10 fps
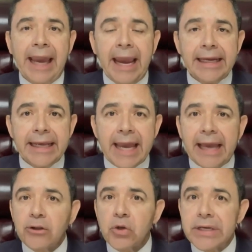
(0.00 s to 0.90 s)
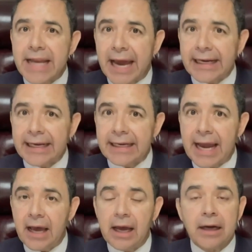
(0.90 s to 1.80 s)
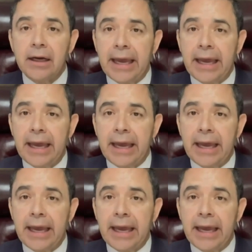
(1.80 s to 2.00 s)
88 to 90, uh,